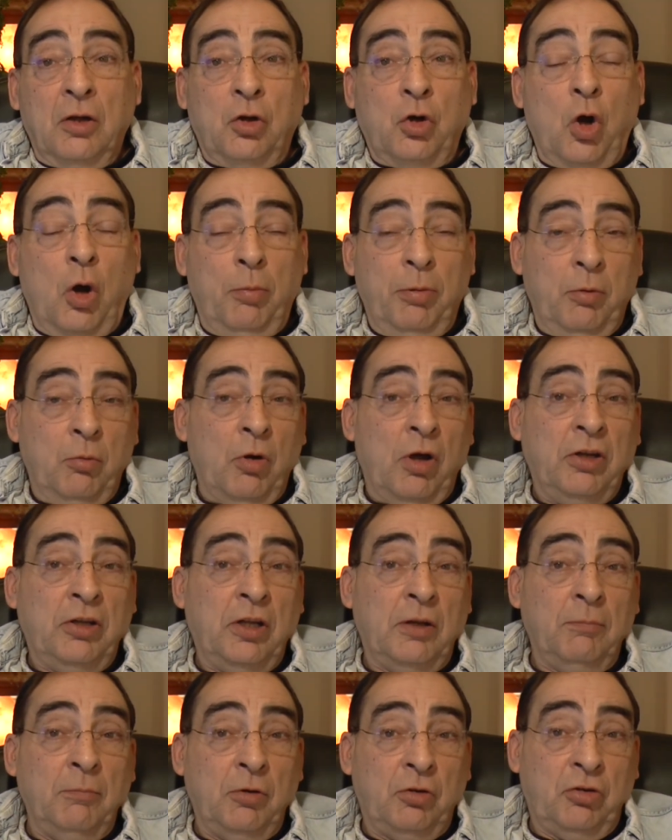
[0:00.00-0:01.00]

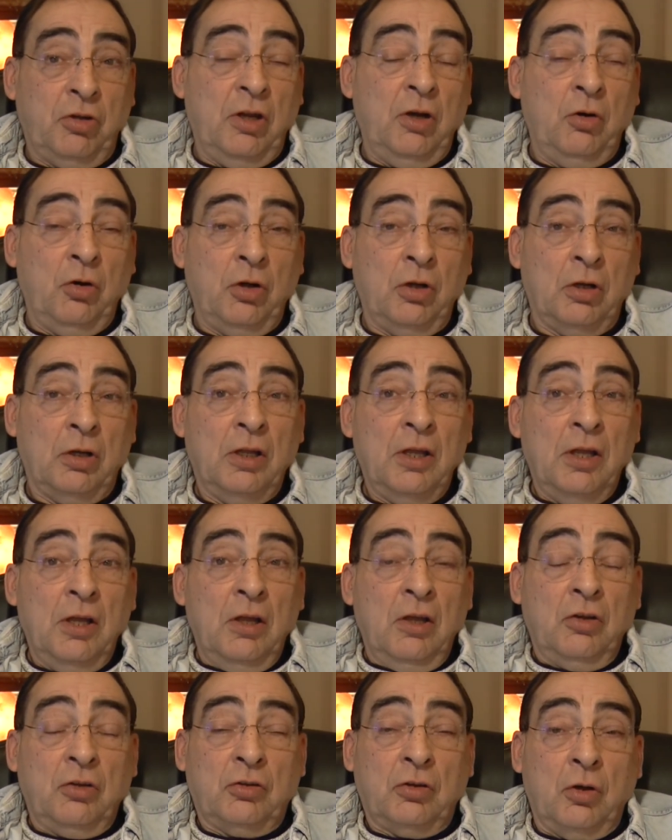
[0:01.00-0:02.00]
copyrighted material.
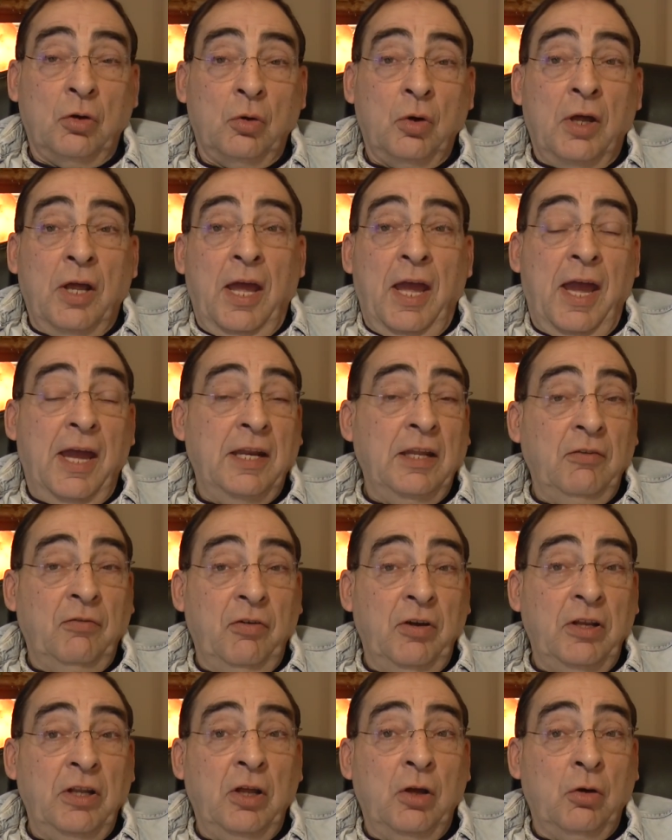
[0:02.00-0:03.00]
So any
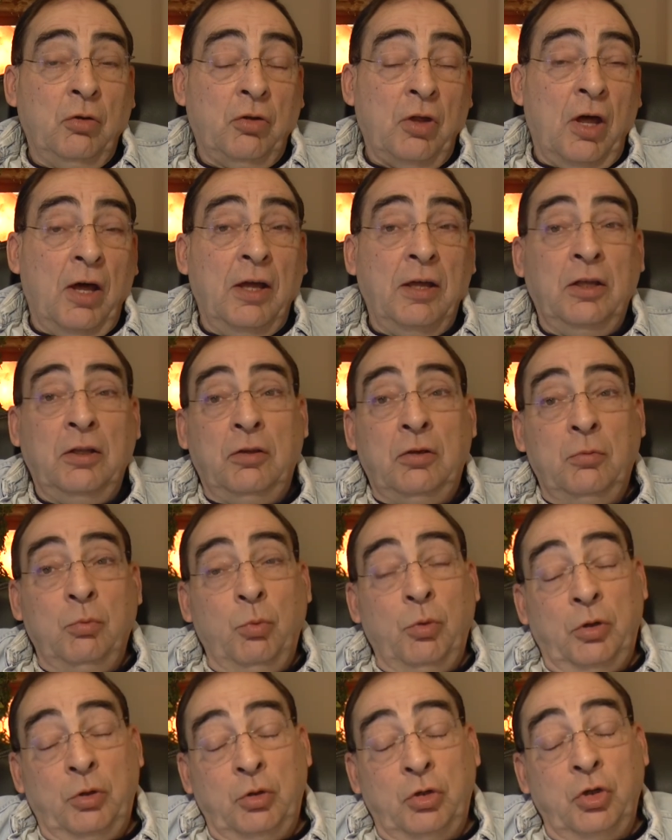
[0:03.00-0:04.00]
video that I
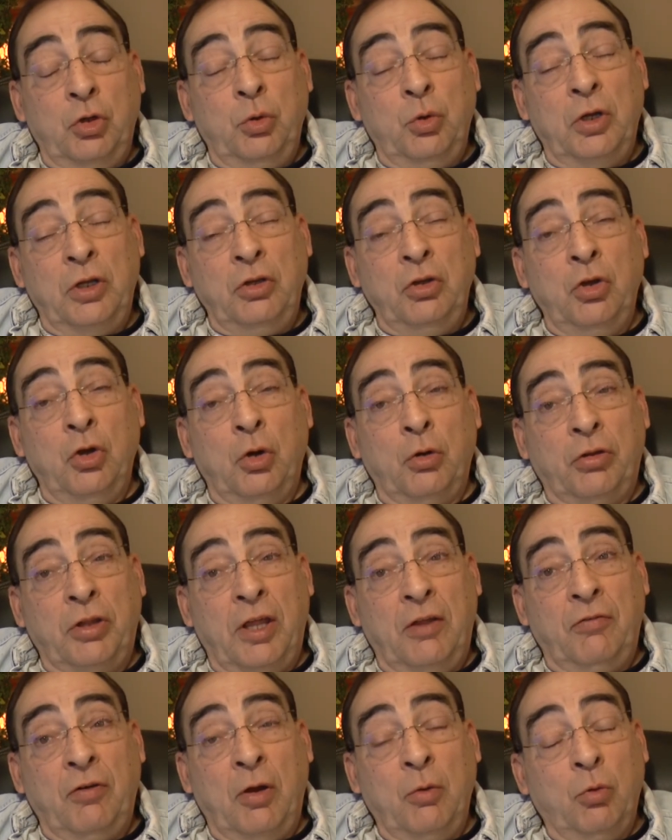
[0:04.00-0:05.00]
would do in Europe,
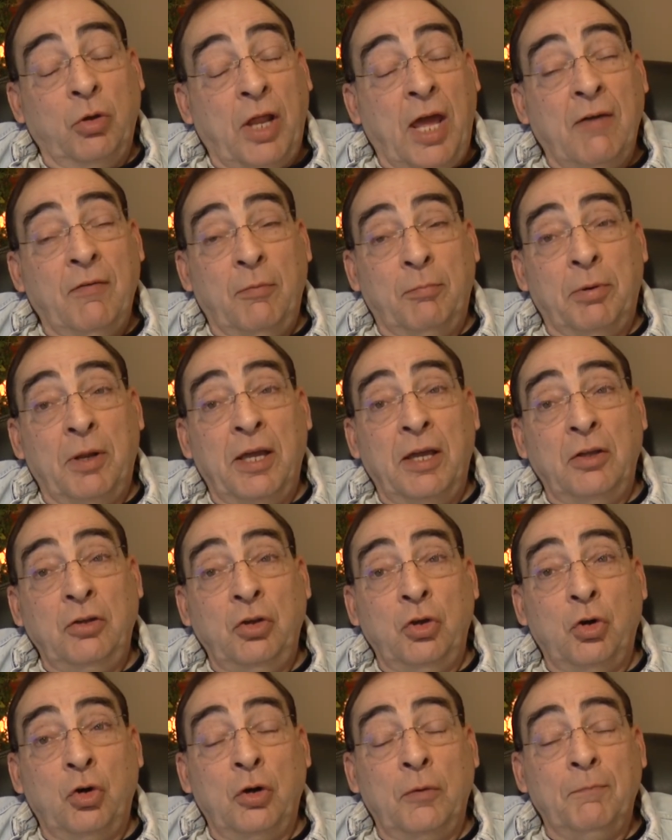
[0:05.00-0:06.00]
that if I want to have it play in
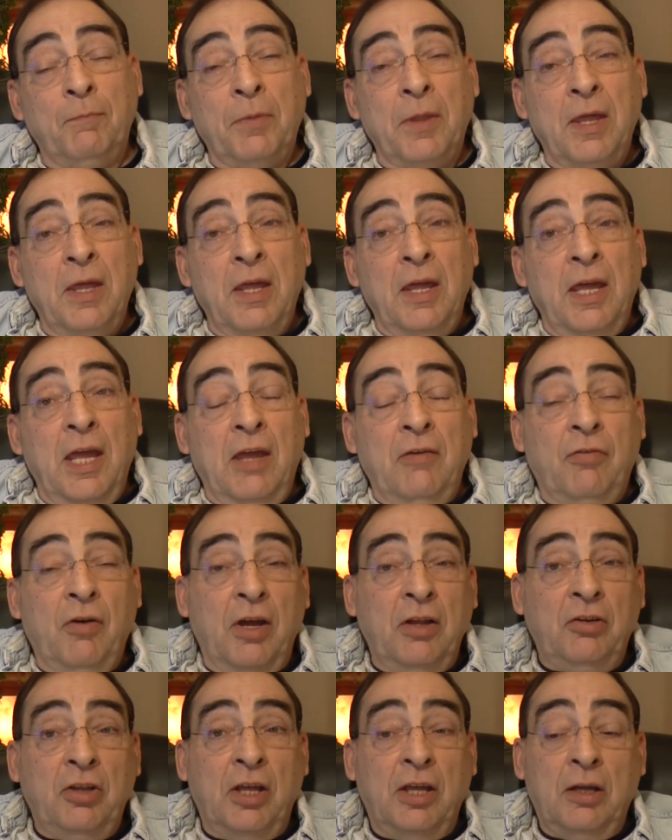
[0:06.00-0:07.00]
Europe, if
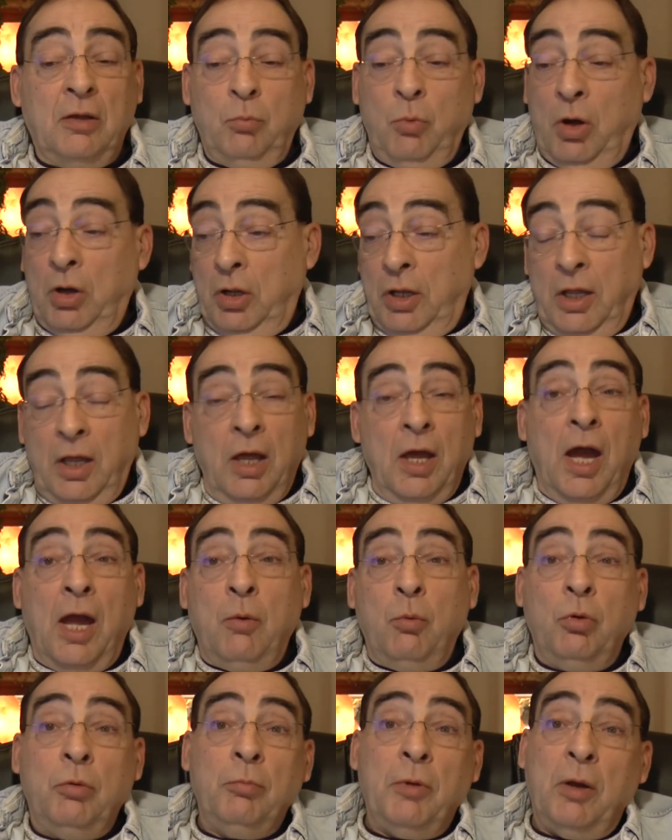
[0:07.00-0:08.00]
I take, well, I
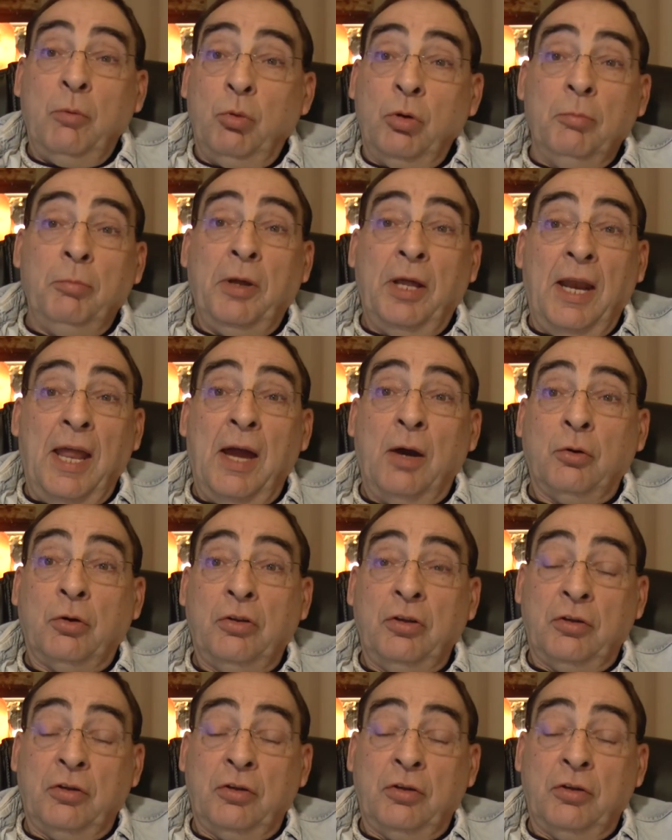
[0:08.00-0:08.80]
wouldn't, it wouldn't be allowed.